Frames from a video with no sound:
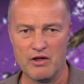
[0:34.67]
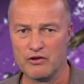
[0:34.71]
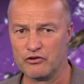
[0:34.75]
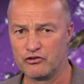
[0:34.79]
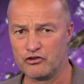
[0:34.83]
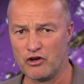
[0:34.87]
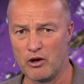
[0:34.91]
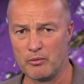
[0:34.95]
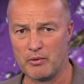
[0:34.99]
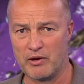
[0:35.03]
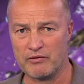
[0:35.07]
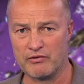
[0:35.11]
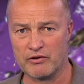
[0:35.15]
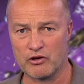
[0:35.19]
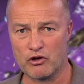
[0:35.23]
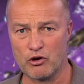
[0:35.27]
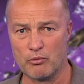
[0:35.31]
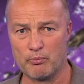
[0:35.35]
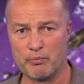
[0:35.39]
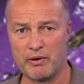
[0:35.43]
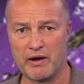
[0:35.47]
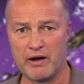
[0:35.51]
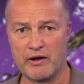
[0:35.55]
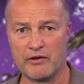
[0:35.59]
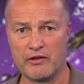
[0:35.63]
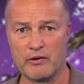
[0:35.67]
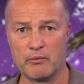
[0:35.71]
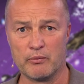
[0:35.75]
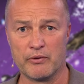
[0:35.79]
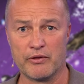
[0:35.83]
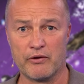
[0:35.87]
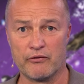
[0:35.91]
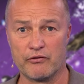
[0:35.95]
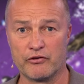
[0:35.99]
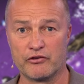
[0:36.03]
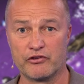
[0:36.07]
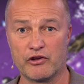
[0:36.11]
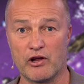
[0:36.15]
Some even compare them with
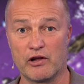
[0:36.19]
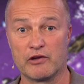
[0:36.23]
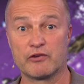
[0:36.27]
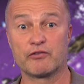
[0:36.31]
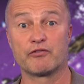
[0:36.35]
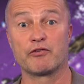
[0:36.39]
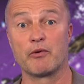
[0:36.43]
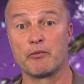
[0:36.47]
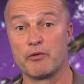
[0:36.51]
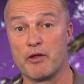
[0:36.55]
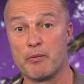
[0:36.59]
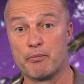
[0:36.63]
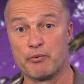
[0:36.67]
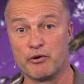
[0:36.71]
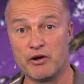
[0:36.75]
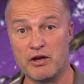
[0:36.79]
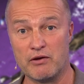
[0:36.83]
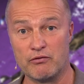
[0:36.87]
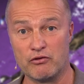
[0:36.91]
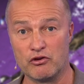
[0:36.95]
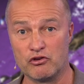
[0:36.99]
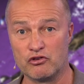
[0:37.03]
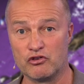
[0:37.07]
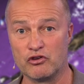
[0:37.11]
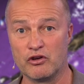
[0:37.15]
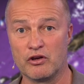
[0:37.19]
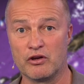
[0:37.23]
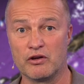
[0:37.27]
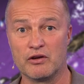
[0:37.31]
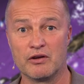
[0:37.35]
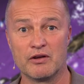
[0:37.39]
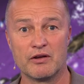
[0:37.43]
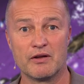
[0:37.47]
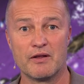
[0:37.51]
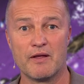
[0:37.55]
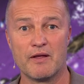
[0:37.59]
the results from the previous year.